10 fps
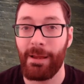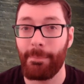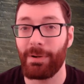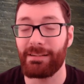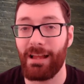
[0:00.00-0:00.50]

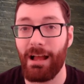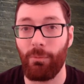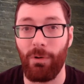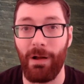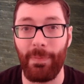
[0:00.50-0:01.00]
but not
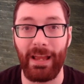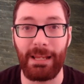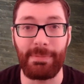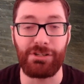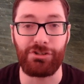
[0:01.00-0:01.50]
one that
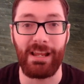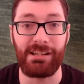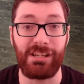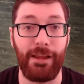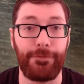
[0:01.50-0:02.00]
can be
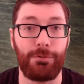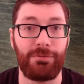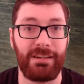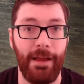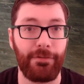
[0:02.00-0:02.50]
changed if you
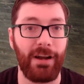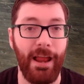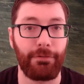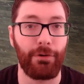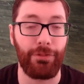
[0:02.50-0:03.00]
never
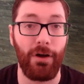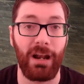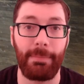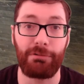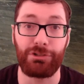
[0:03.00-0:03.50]
ever
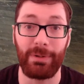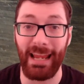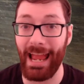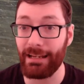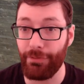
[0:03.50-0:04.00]
thought about doing
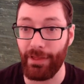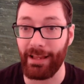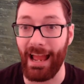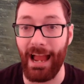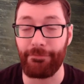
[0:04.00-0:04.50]

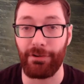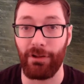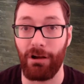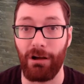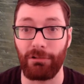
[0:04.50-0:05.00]
anything after
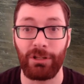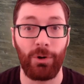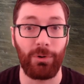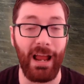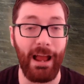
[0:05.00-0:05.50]
the halt
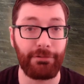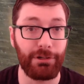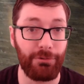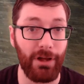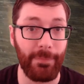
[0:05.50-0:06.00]
or after
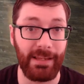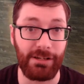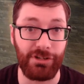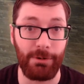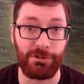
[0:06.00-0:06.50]
you thought the
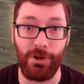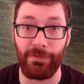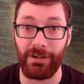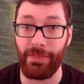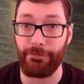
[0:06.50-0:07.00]
exchange was
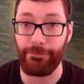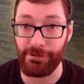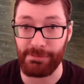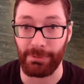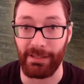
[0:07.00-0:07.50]
over in the
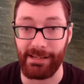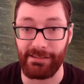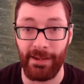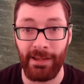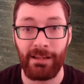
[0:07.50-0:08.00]
first
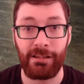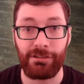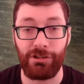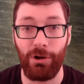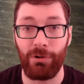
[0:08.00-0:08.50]
place.
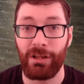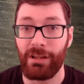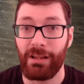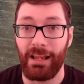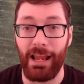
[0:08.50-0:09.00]
So
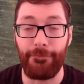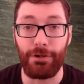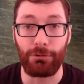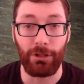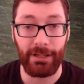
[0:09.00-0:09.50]
if
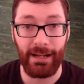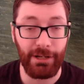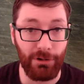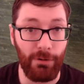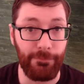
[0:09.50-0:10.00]
you're looking at
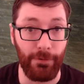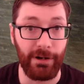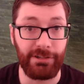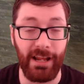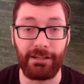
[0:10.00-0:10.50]
your own
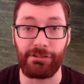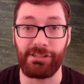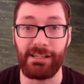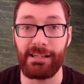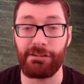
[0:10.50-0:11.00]
footage and you're
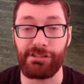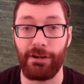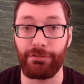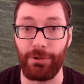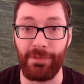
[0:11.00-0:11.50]
seeing
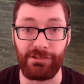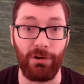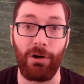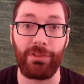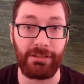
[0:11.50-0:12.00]
yourself do this
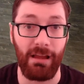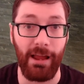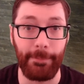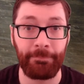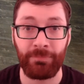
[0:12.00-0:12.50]
all the
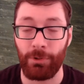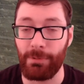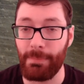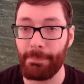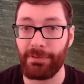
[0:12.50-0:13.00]
time,
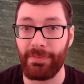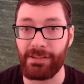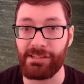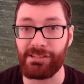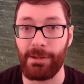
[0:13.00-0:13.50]
remember that
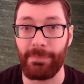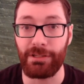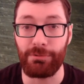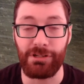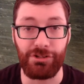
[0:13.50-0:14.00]
this is something
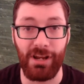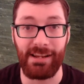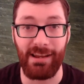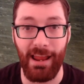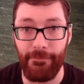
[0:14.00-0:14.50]
you can
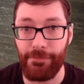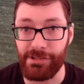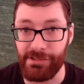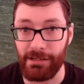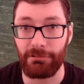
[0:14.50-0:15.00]
change every
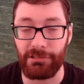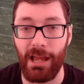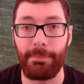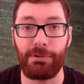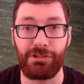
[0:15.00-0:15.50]
single
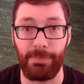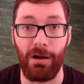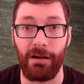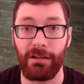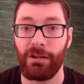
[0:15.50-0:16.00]
time you
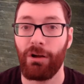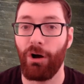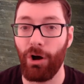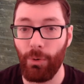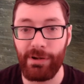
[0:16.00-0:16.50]
spar.
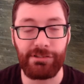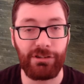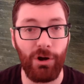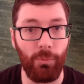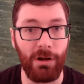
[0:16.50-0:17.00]
Always
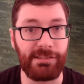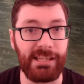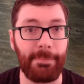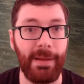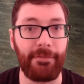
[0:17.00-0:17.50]
go one
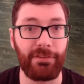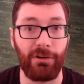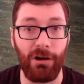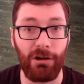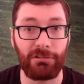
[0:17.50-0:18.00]
step after the
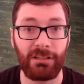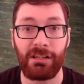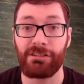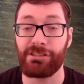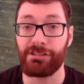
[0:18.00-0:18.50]
halt.
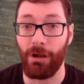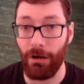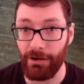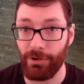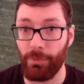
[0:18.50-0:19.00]

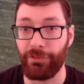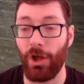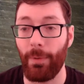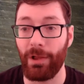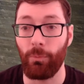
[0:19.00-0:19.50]
Start with
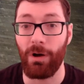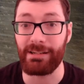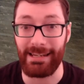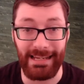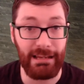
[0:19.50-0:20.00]
going
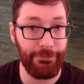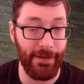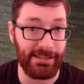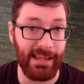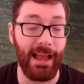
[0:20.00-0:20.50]
one
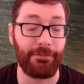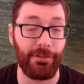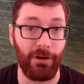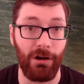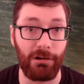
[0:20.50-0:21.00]
defense after
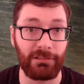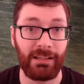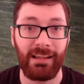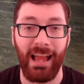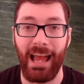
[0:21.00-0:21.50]
the halt.
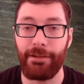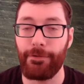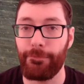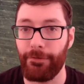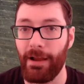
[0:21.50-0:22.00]
And if
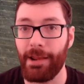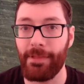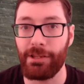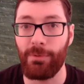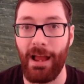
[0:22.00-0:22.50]
you find
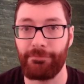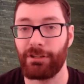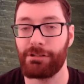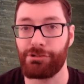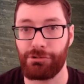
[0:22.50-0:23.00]
that you have the
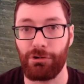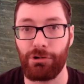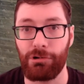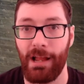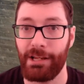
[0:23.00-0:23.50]

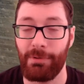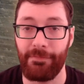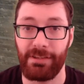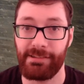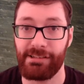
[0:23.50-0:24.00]
control and you
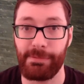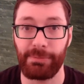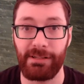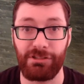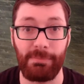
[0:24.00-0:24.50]
have the
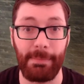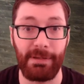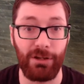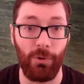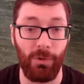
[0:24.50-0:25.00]
discipline to maybe
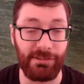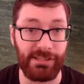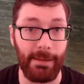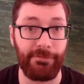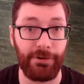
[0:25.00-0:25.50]
go one
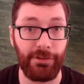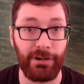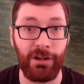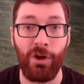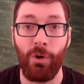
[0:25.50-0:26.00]
step
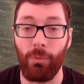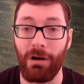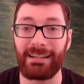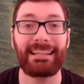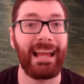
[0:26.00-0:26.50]
further,
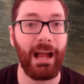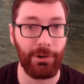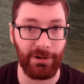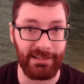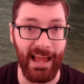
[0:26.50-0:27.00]
one
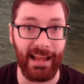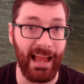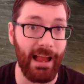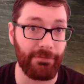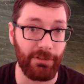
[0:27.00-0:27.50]

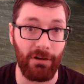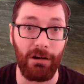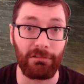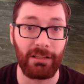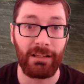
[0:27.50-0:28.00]
counterattack after the
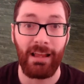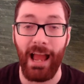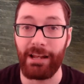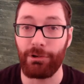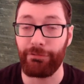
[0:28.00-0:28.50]
halt.
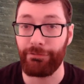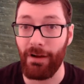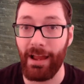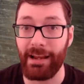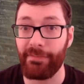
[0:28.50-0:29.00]
And you'll
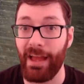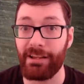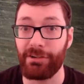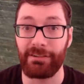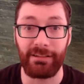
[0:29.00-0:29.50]
find
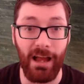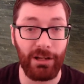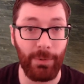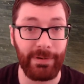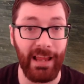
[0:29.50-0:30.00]
that you're
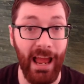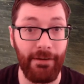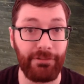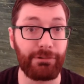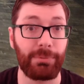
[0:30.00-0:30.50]
not going to
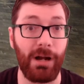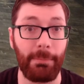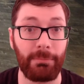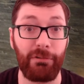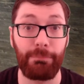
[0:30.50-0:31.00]
have this
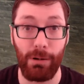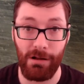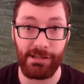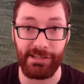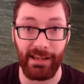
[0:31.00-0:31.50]
problem of
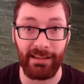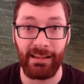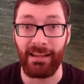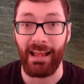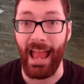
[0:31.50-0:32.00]
pausing
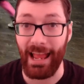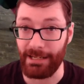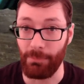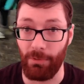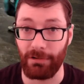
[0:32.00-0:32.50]

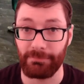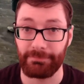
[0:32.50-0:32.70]
anymore.